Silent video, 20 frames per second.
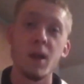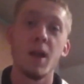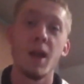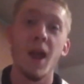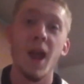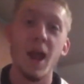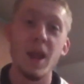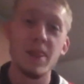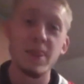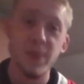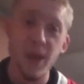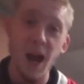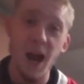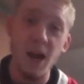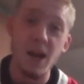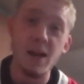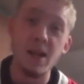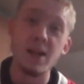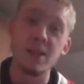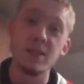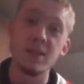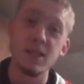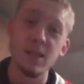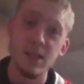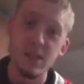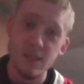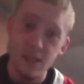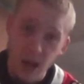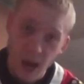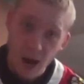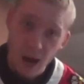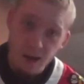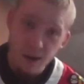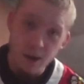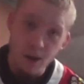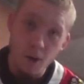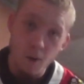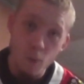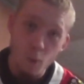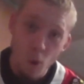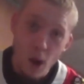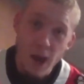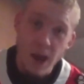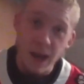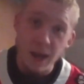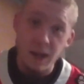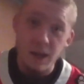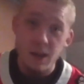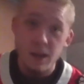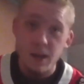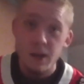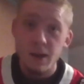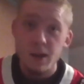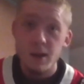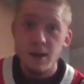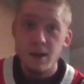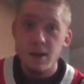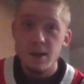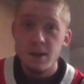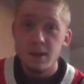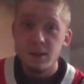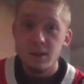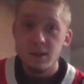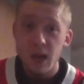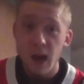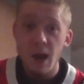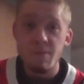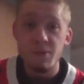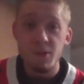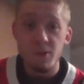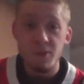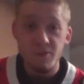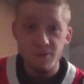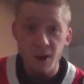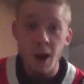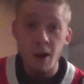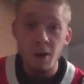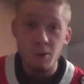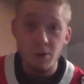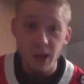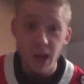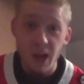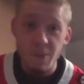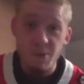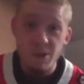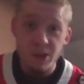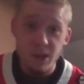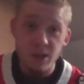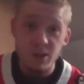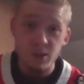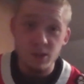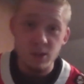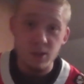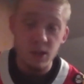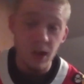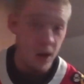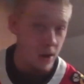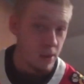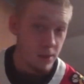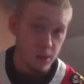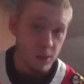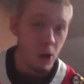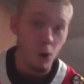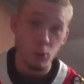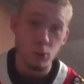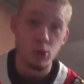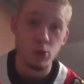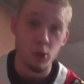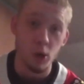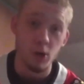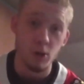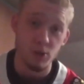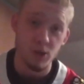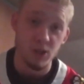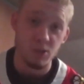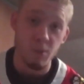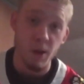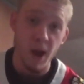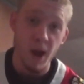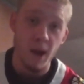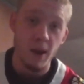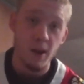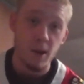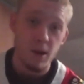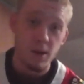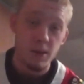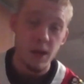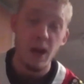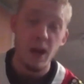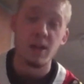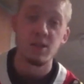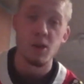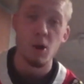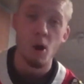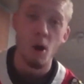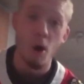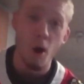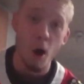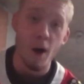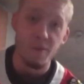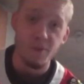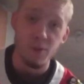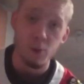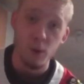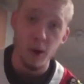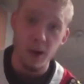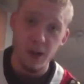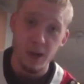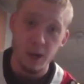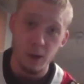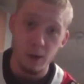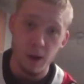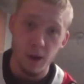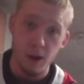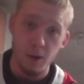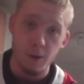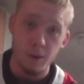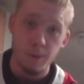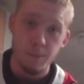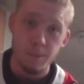and that is not a way to have your final game in those jerseys, man. That is an awful way to go out.